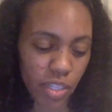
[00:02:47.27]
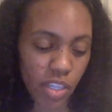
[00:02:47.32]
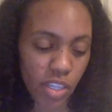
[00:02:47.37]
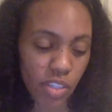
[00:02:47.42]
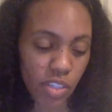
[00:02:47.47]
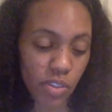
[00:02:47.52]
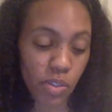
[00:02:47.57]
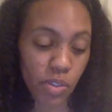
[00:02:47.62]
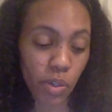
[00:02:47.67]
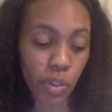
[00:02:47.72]

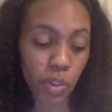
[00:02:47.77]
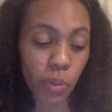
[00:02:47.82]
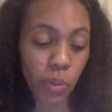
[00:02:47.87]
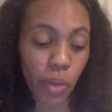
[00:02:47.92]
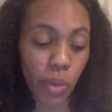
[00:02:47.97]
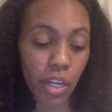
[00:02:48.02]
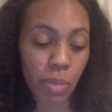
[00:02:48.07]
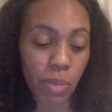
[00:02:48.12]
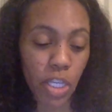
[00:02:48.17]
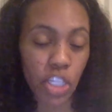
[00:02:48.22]
So you
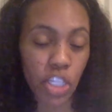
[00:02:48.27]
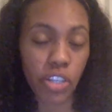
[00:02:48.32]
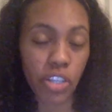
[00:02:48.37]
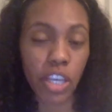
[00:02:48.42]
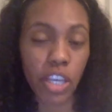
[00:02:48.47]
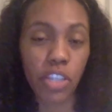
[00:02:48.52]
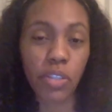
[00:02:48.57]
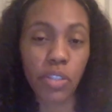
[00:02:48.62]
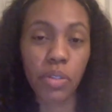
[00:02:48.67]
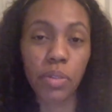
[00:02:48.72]
want to make sure
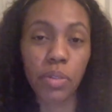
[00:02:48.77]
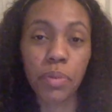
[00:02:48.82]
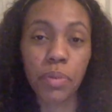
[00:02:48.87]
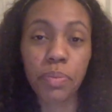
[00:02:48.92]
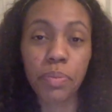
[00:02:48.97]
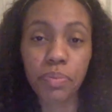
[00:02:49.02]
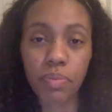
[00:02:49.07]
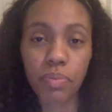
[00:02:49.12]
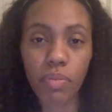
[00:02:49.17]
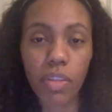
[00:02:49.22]
that
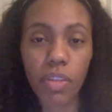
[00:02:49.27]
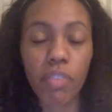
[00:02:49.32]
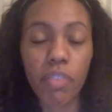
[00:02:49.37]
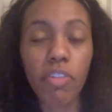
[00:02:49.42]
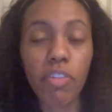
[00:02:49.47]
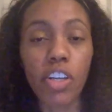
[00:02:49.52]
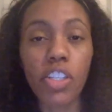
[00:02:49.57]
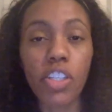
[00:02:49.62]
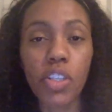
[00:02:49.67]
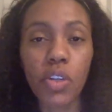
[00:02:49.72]
you
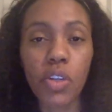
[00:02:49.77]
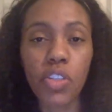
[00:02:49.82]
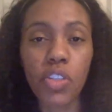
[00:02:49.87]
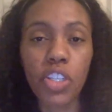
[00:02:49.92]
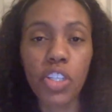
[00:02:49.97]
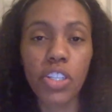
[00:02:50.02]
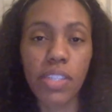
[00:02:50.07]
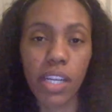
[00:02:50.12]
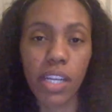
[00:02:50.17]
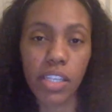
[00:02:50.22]
first go
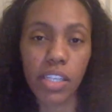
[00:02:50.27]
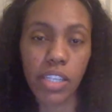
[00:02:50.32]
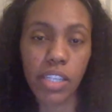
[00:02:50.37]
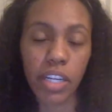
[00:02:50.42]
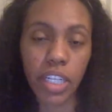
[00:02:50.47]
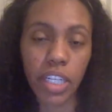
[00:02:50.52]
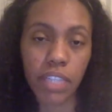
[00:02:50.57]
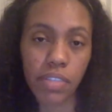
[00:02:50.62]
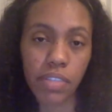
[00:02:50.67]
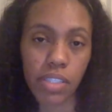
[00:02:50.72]
to your
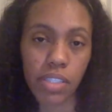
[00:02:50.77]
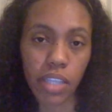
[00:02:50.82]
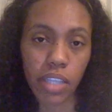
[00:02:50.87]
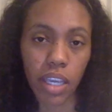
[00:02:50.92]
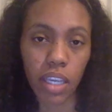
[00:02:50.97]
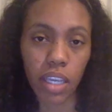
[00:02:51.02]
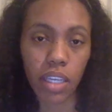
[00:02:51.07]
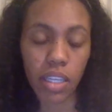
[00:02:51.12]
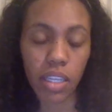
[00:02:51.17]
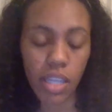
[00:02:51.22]
Secretary of
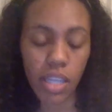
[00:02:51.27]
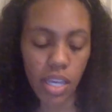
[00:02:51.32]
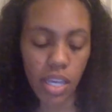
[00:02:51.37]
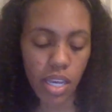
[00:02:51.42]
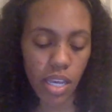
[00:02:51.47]
State,